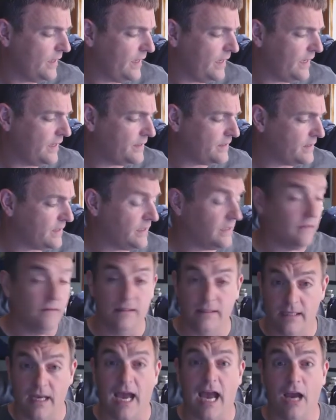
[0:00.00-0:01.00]
And I
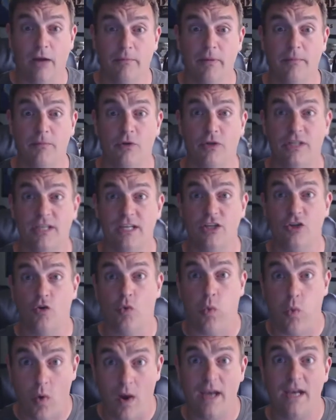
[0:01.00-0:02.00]
remember it did
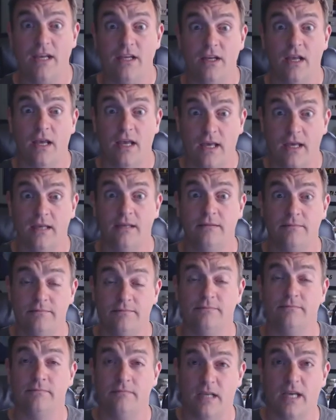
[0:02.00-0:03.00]
quite a
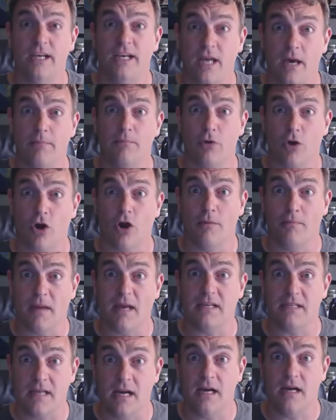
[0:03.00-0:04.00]
number on
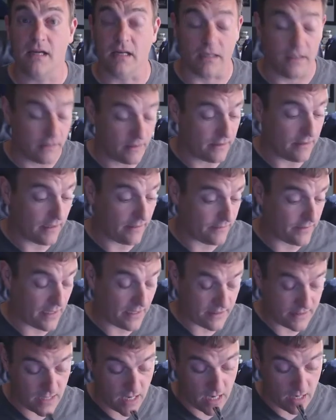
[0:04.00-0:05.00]
my tongue at
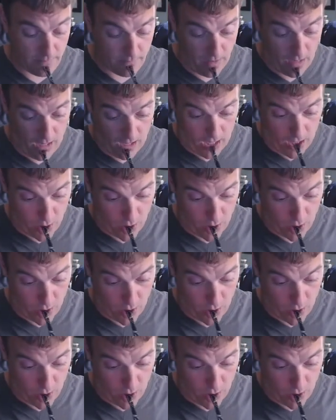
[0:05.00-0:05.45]
that time.